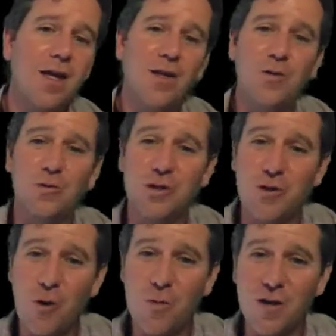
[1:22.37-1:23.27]
So
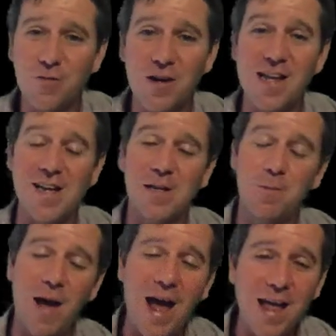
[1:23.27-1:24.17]
genomics really
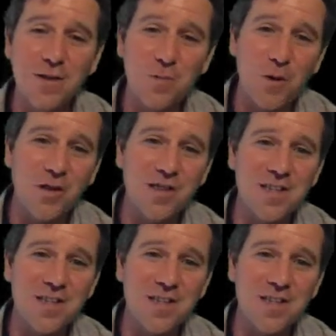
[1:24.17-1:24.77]
expands upon